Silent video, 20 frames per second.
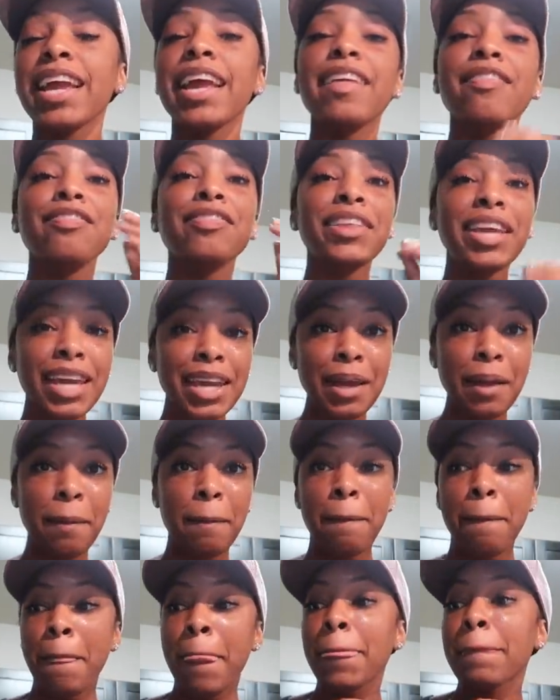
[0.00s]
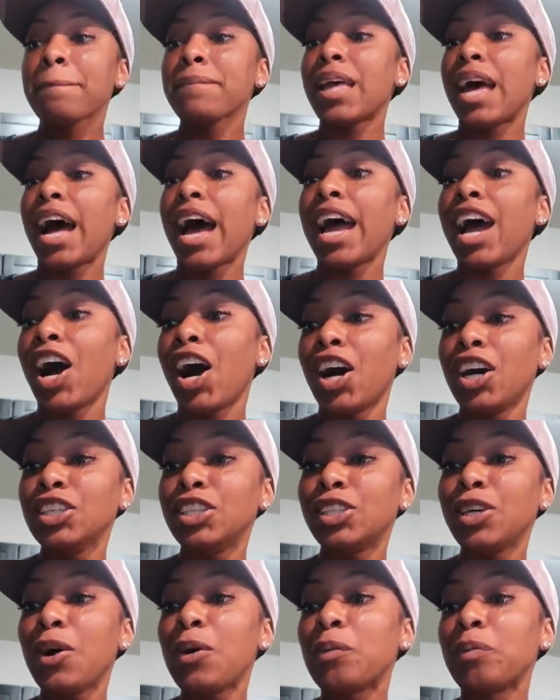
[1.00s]
and then I
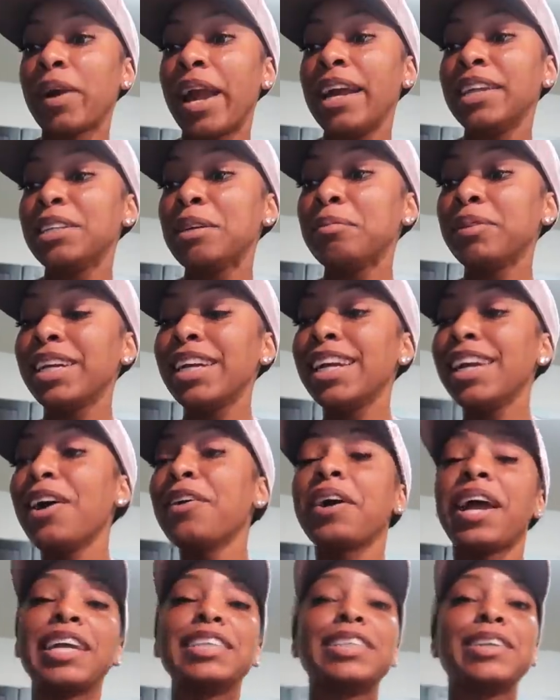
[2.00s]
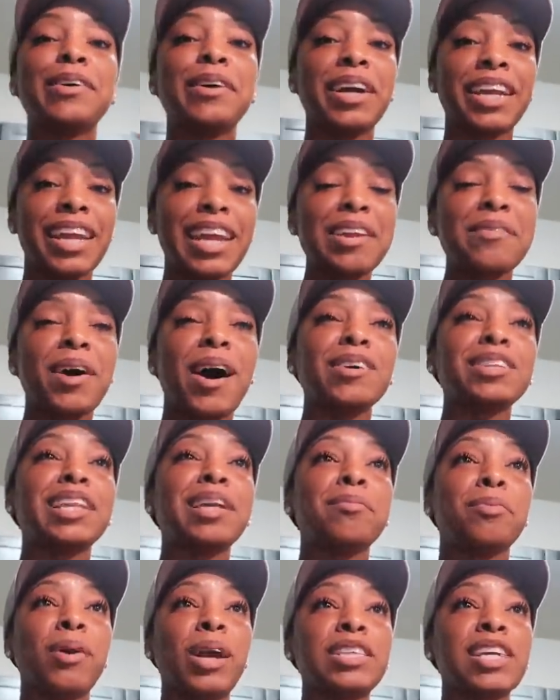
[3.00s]
also randomly, okay, so again, while I was
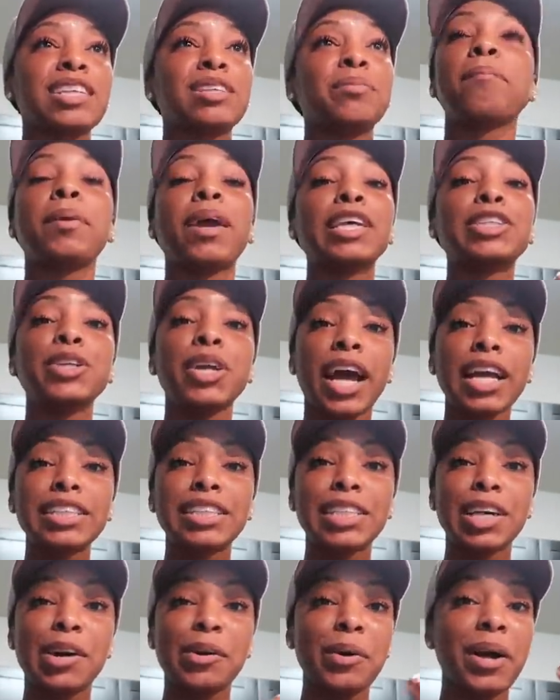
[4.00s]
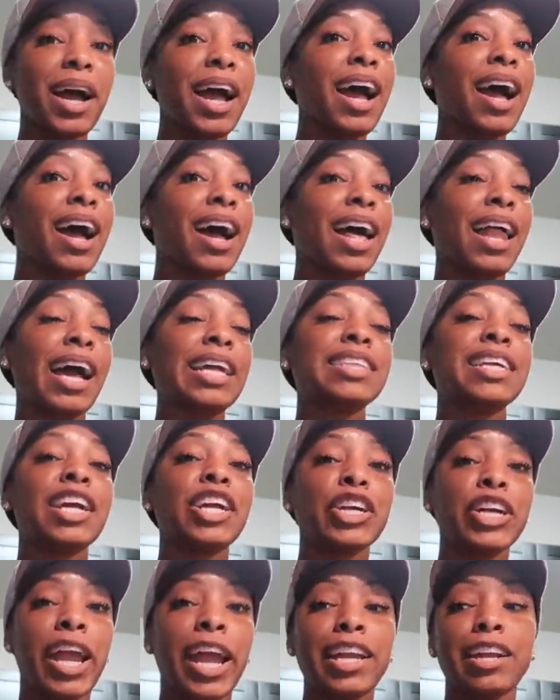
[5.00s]
in the boys section, because you guys know I like to
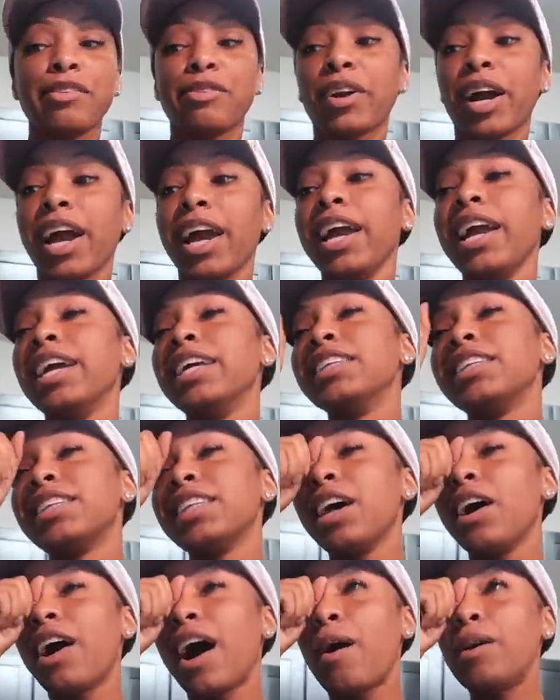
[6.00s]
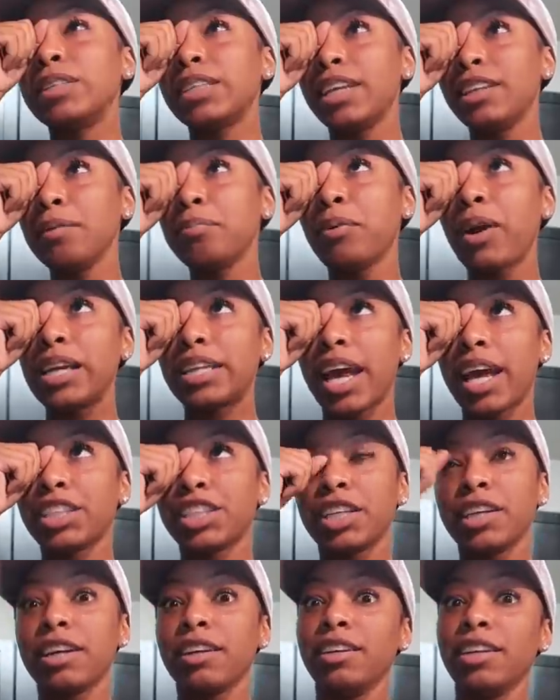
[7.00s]
get creative, right? And so I was in the boys
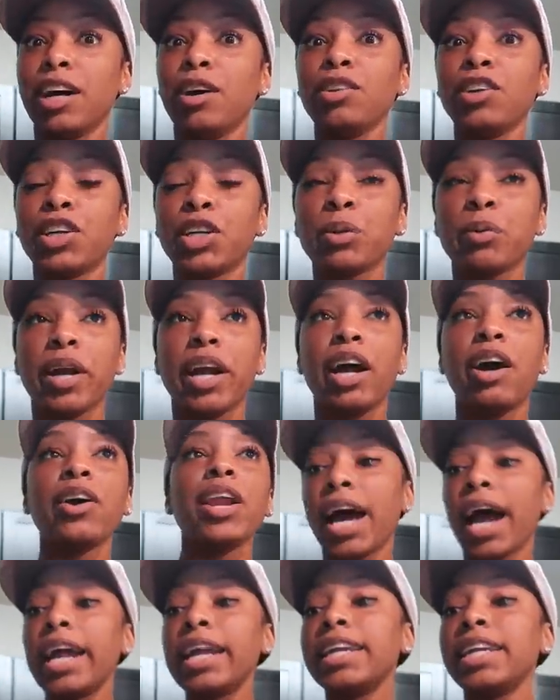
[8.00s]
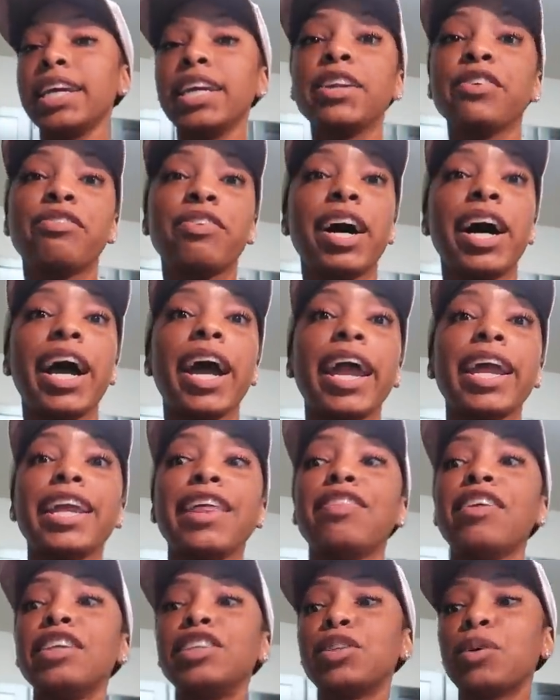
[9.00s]
section, you know, looking around. I did
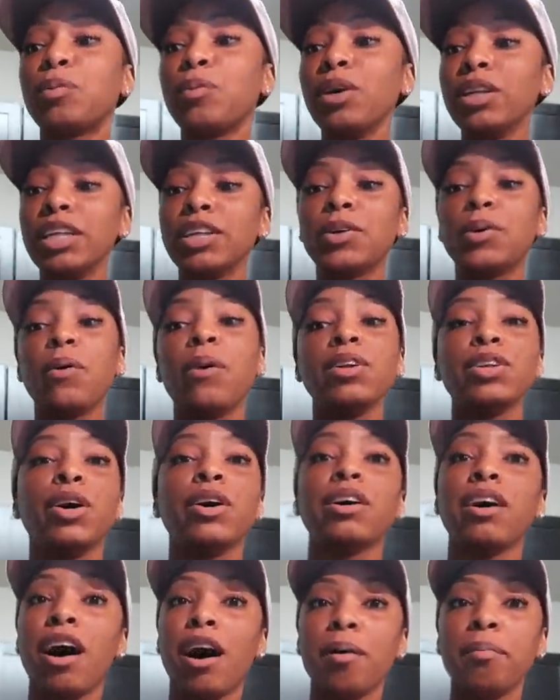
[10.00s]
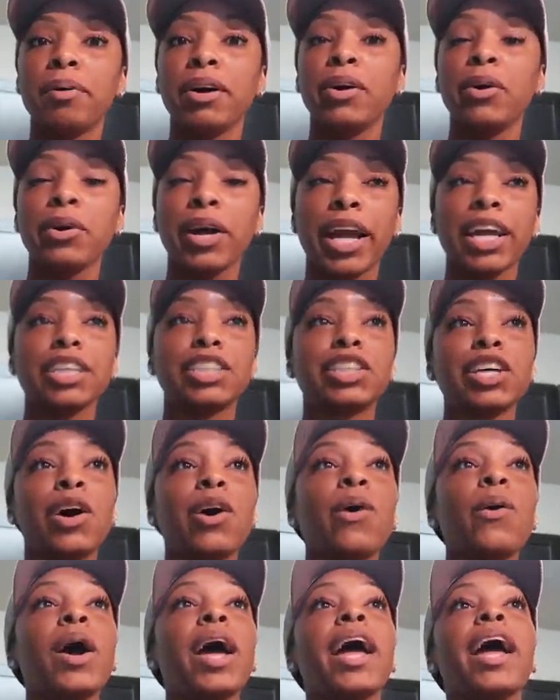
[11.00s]
find this really cool little combo. Okay,
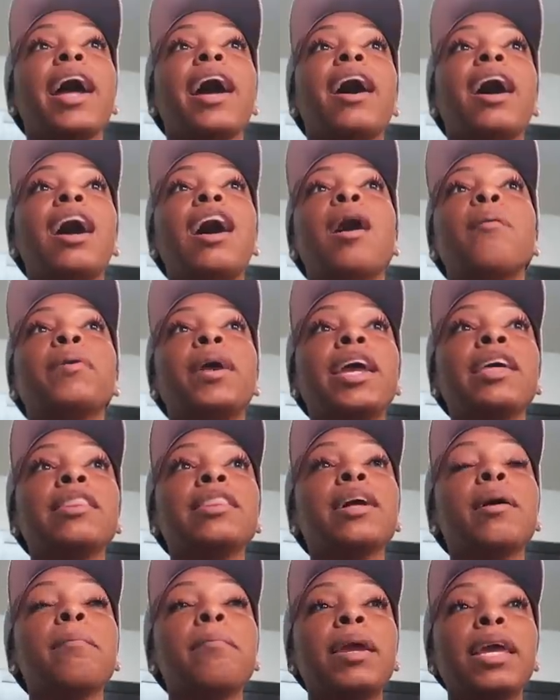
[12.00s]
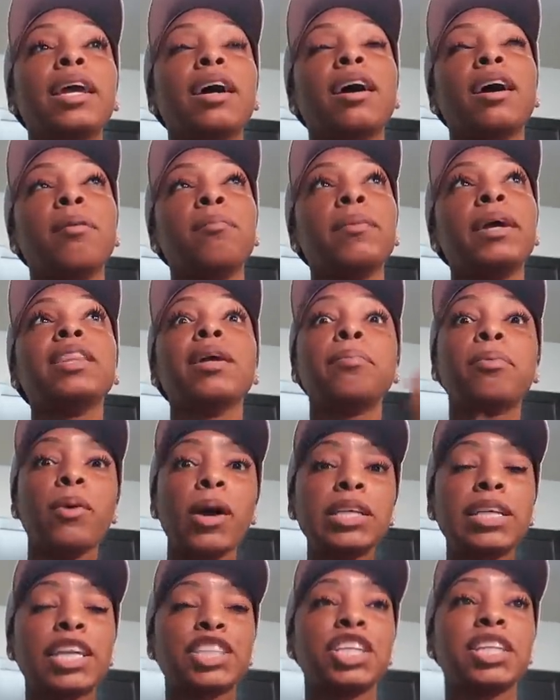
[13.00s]
so um, in the um, in the
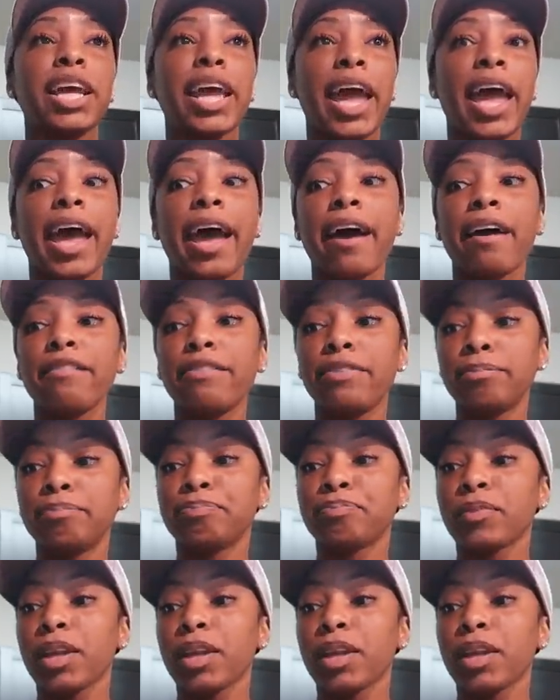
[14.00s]
boys section, they have